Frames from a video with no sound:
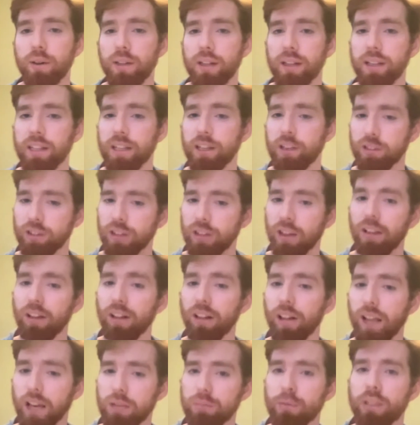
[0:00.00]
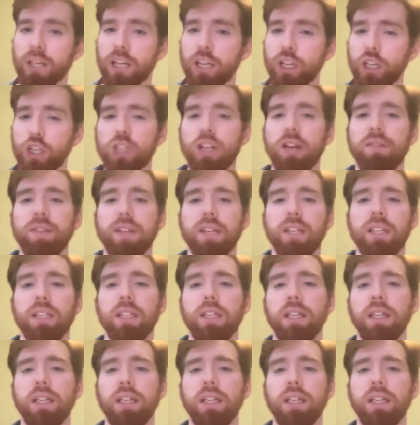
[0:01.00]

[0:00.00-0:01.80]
and here's a little explanation of it.